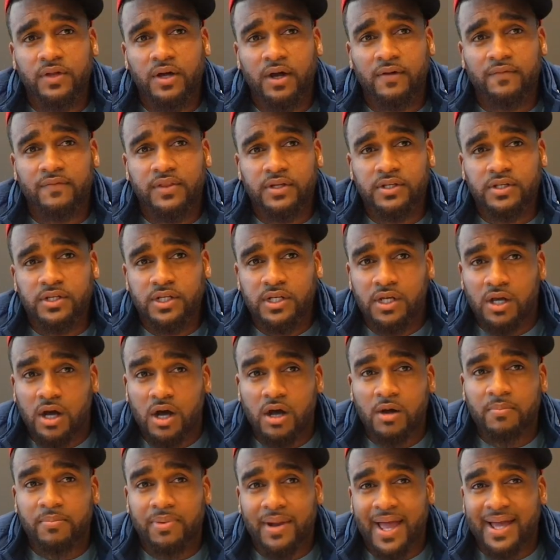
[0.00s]
of the
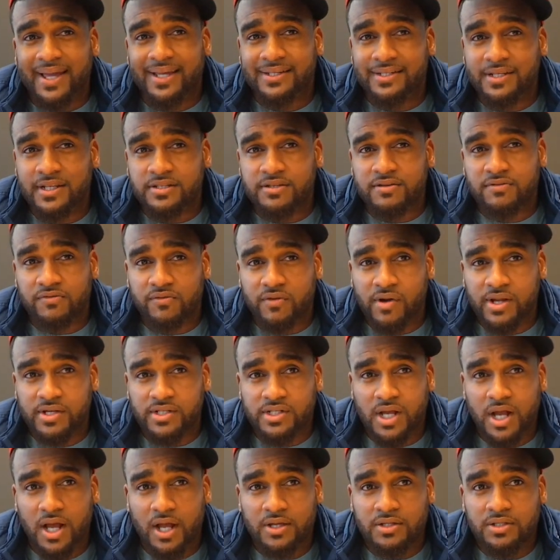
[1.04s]
young, black, and
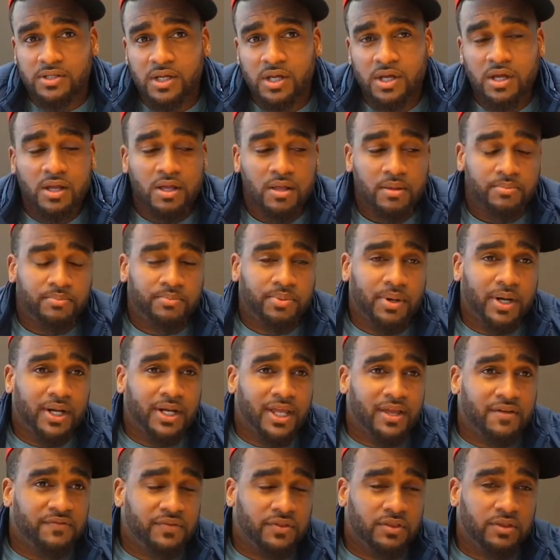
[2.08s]
disenfranchised. But
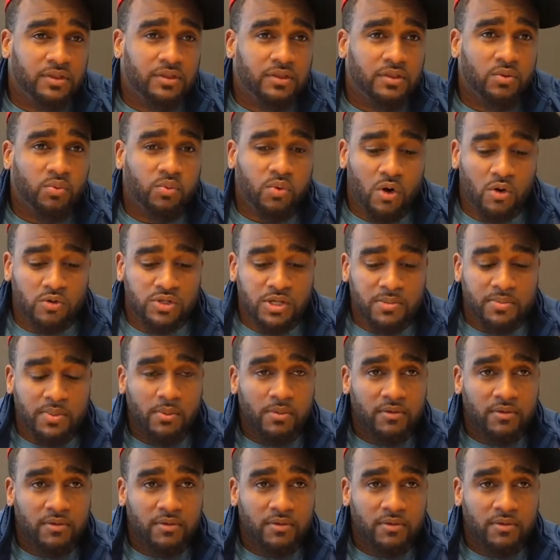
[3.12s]
if the roles had been